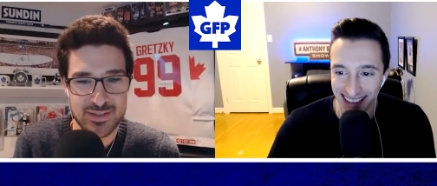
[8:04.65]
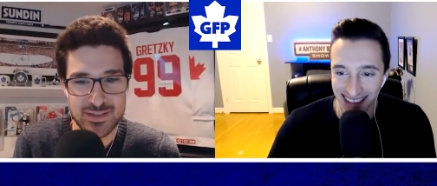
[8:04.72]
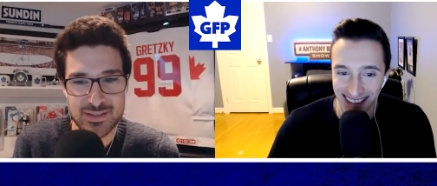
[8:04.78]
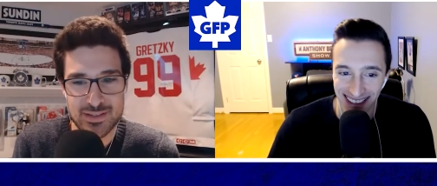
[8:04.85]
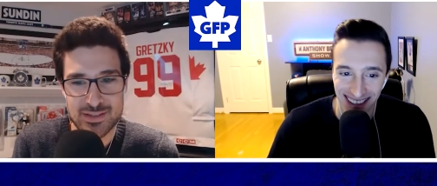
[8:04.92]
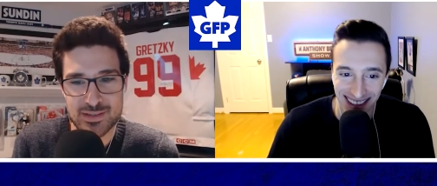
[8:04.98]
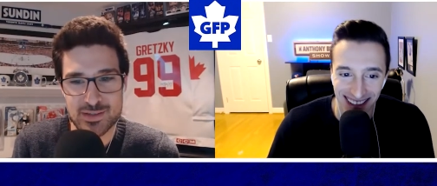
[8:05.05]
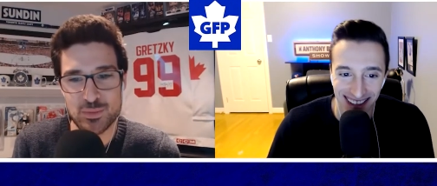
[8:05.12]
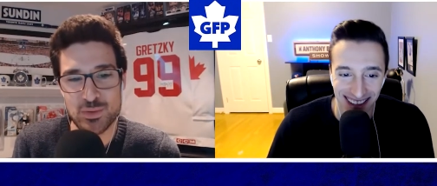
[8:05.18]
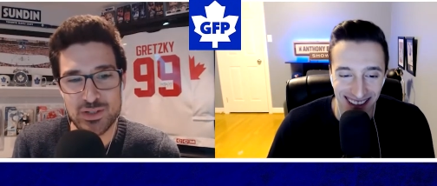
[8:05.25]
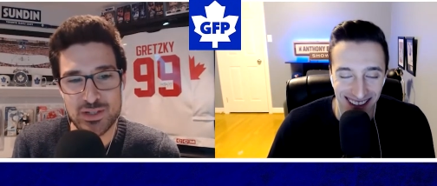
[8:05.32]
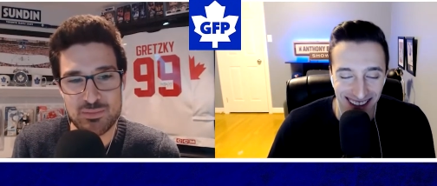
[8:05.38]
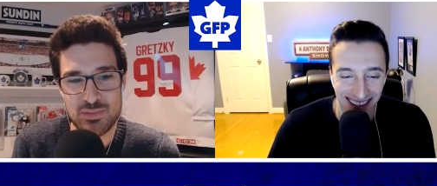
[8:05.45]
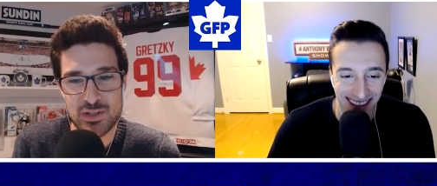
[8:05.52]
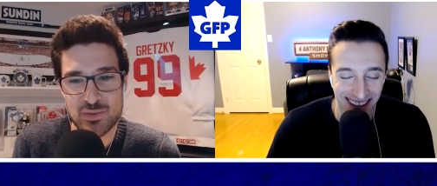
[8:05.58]
Speaker 1: So wouldn't it
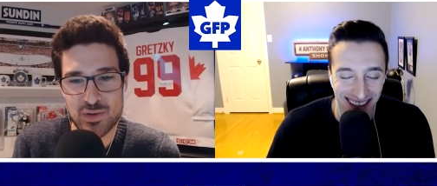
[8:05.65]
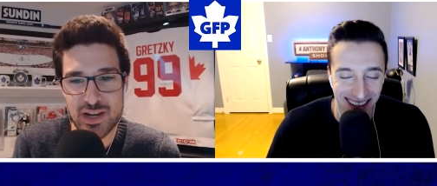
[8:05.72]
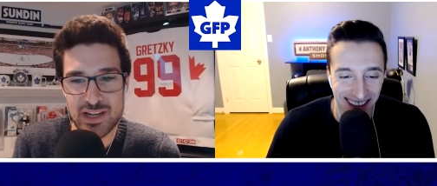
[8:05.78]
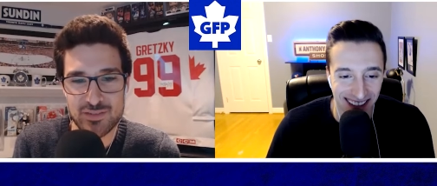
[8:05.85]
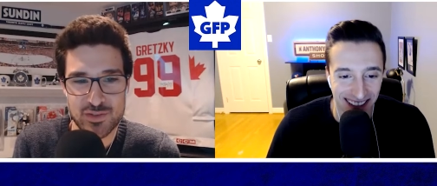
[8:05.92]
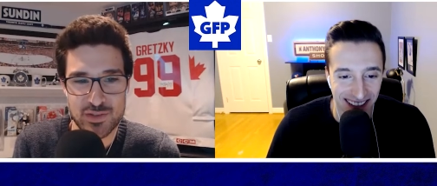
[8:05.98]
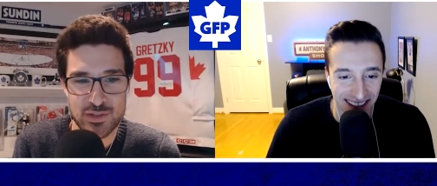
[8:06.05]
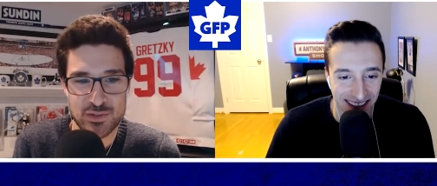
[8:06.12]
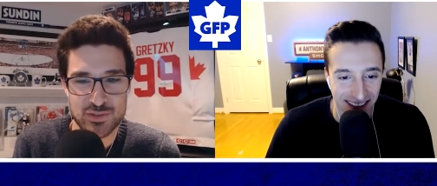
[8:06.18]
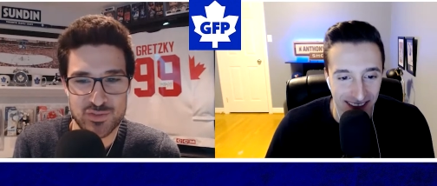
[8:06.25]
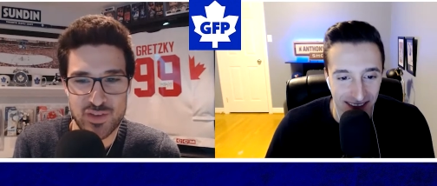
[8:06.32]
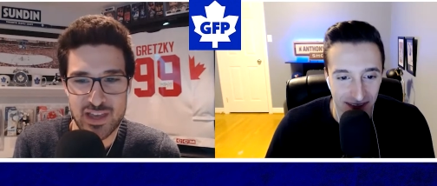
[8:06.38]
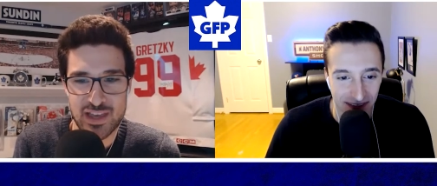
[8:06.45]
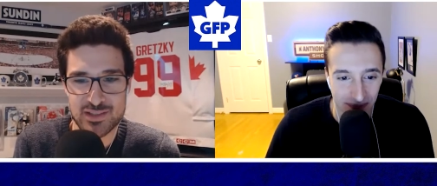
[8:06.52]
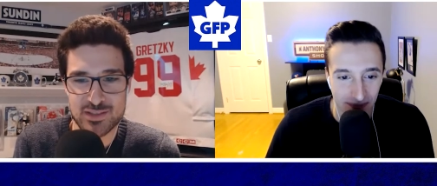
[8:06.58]
be great for those
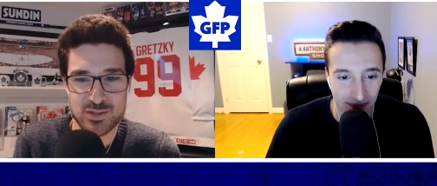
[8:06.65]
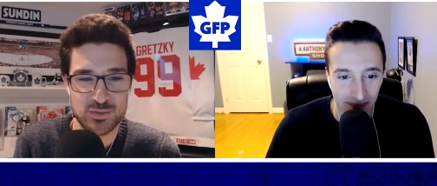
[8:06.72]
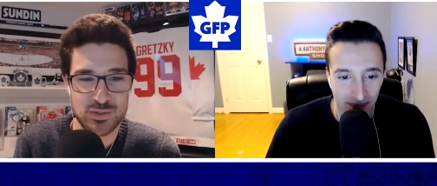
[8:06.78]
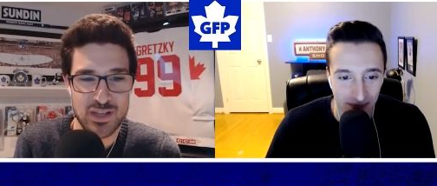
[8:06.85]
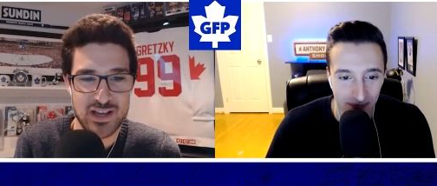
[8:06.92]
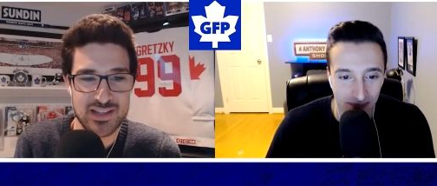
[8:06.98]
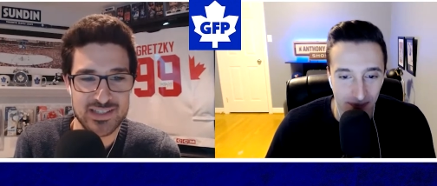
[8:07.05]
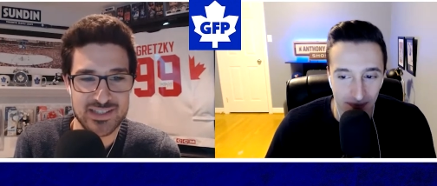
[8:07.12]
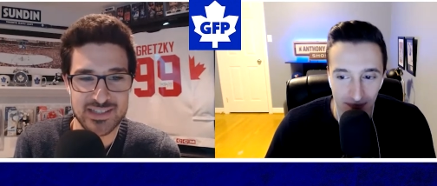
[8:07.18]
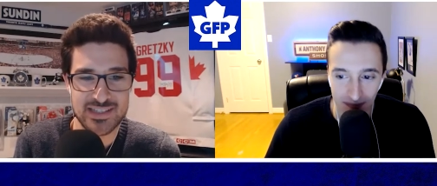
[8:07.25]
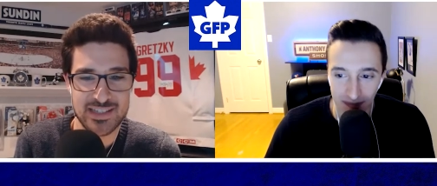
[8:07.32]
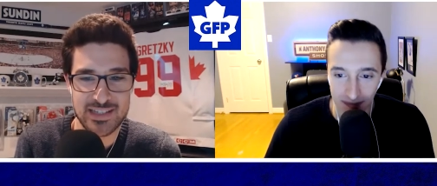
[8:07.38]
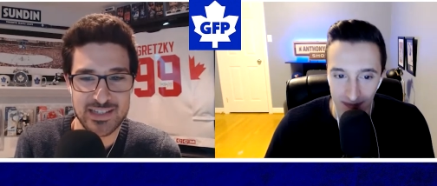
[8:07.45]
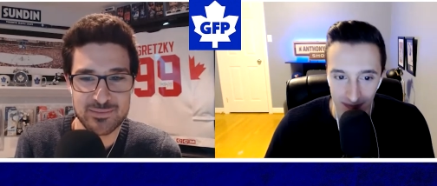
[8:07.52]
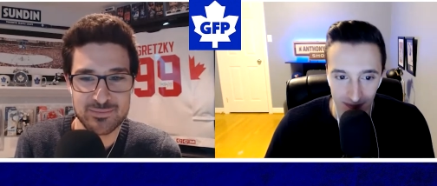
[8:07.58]
fans who lost a
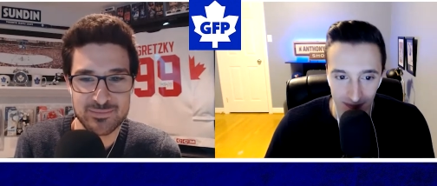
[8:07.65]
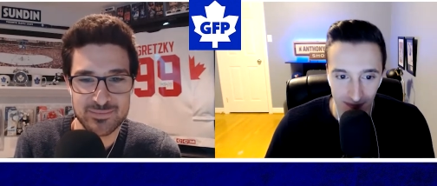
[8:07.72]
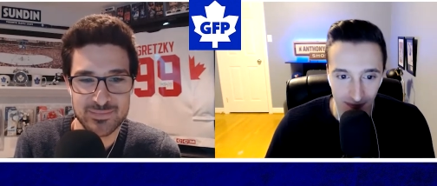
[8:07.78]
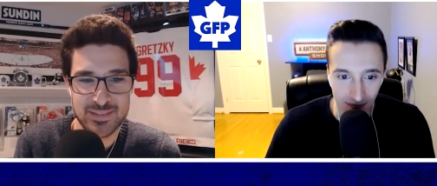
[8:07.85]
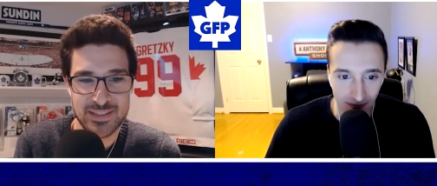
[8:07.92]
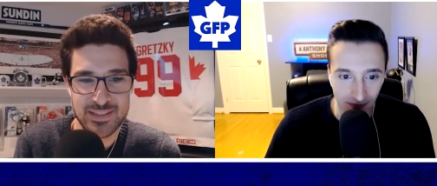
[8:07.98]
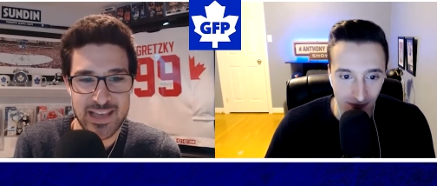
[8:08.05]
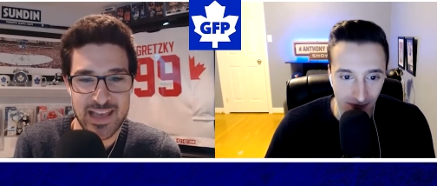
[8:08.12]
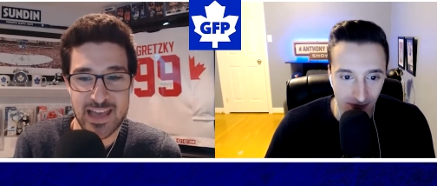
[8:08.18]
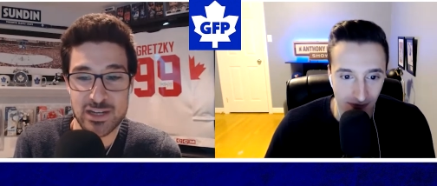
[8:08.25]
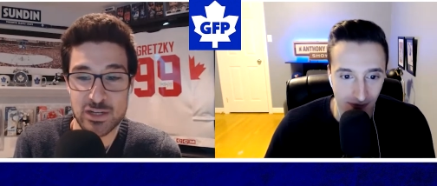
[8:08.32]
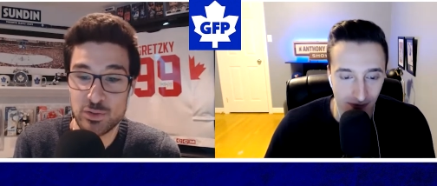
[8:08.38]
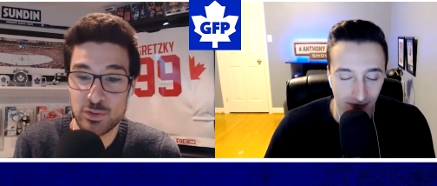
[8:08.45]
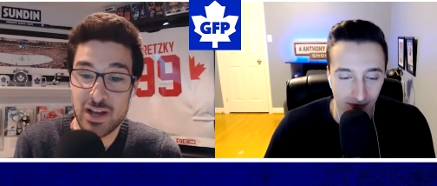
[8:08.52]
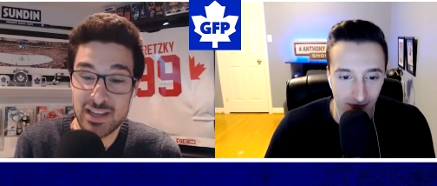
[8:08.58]
team and
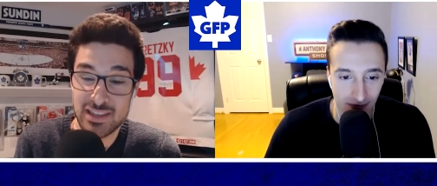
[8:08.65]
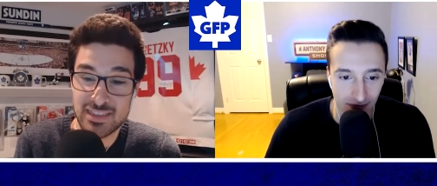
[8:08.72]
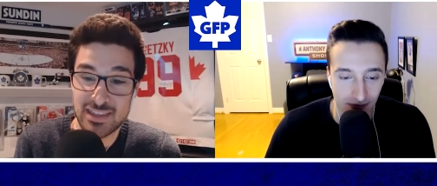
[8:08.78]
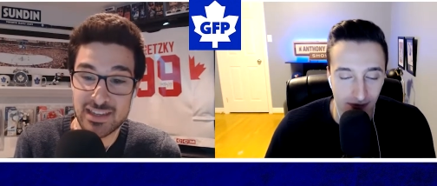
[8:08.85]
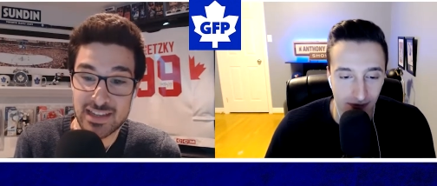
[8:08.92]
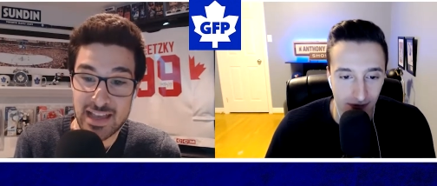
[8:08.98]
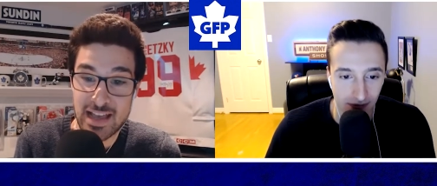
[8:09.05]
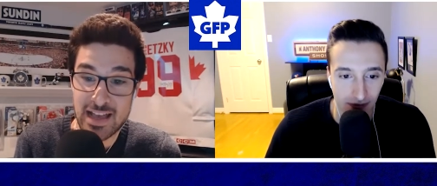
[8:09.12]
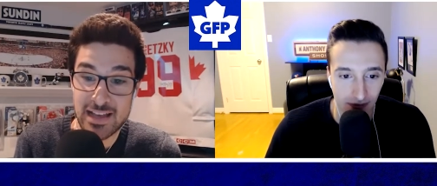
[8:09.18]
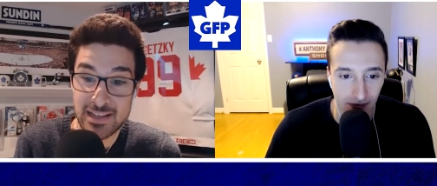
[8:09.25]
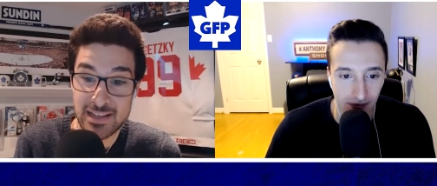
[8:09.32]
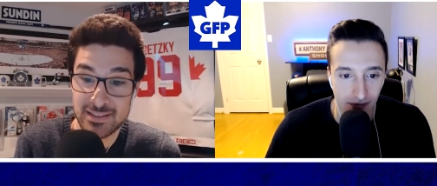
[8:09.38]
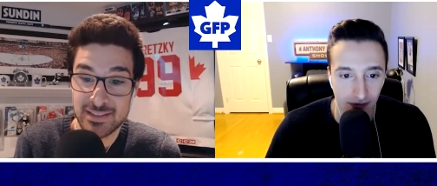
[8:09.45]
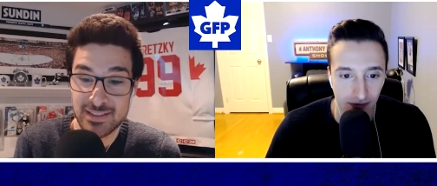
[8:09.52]
who I think had,